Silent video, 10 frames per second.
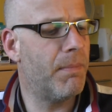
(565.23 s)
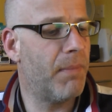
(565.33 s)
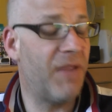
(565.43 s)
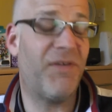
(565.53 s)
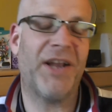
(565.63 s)

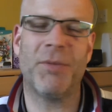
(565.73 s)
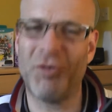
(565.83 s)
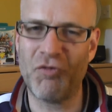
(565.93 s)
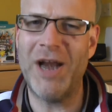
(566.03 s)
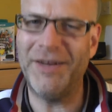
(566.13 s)
in fact it
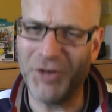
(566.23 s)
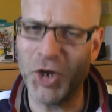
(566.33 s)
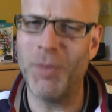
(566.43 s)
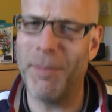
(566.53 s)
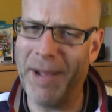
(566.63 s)
was really to
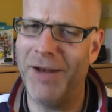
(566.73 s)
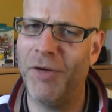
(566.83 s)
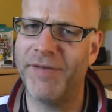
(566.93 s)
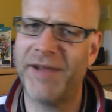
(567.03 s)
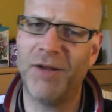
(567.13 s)
do with the
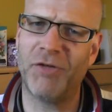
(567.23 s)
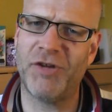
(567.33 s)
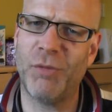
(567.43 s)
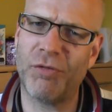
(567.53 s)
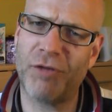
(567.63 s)
backlight
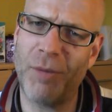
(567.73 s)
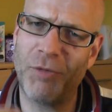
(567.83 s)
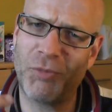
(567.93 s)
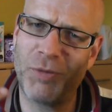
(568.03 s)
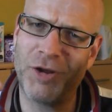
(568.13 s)
technology. It wasn't so
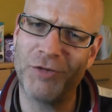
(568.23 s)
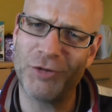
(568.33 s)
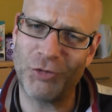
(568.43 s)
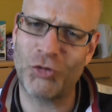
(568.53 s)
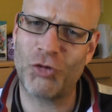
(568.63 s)
much because of
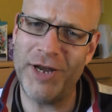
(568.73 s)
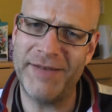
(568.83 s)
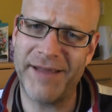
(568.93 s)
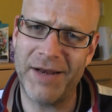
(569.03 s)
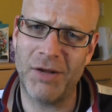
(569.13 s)
the screen
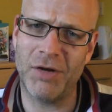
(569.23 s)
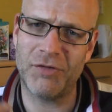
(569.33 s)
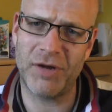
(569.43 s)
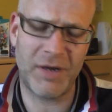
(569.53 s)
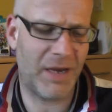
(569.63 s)

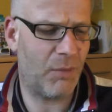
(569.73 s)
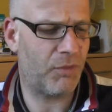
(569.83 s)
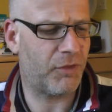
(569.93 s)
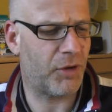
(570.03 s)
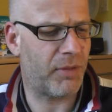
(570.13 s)
technology, it
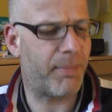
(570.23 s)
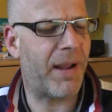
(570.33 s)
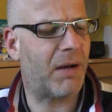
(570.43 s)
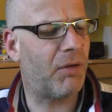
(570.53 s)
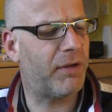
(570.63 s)
was to do with the
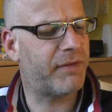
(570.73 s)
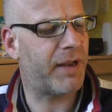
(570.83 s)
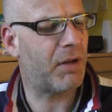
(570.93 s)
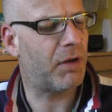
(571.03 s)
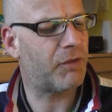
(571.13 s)
backlight
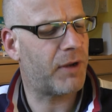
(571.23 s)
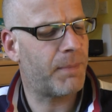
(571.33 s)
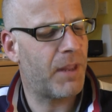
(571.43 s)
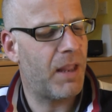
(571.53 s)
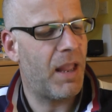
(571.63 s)
technology,
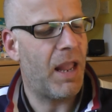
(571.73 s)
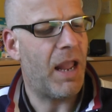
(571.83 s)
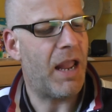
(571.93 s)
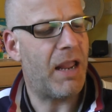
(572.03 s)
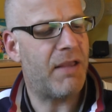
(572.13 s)

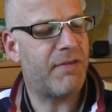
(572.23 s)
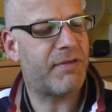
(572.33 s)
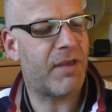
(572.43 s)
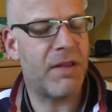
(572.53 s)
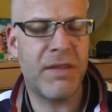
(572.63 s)

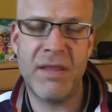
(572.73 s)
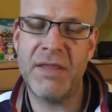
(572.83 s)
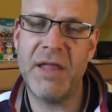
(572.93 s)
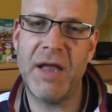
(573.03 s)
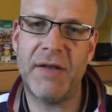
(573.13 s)
is
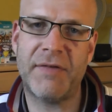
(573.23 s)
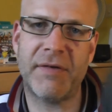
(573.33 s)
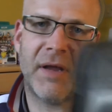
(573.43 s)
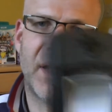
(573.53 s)
that